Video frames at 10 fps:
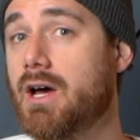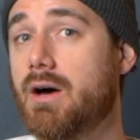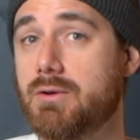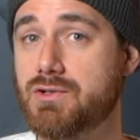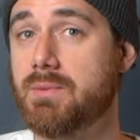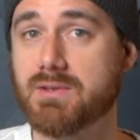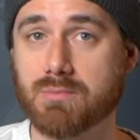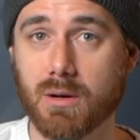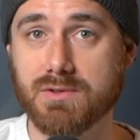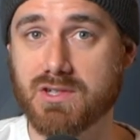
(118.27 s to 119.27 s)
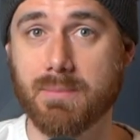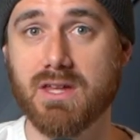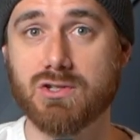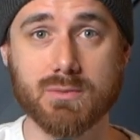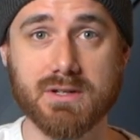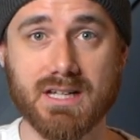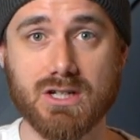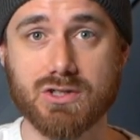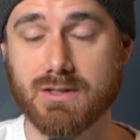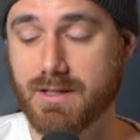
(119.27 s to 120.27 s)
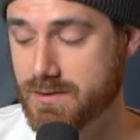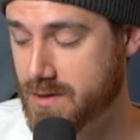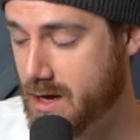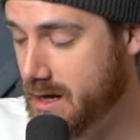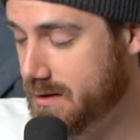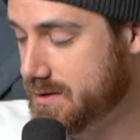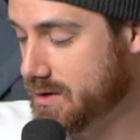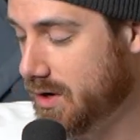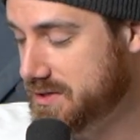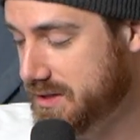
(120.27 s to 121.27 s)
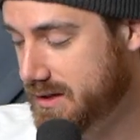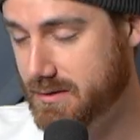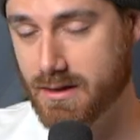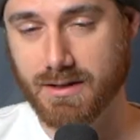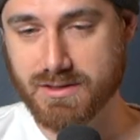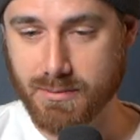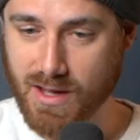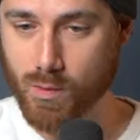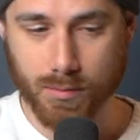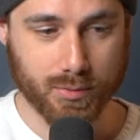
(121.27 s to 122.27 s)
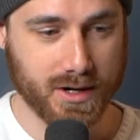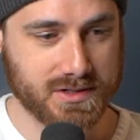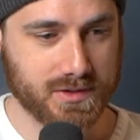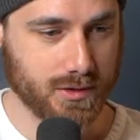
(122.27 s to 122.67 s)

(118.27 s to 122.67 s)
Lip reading: assume that's probably some instrumentation that's causing some of that warm presence.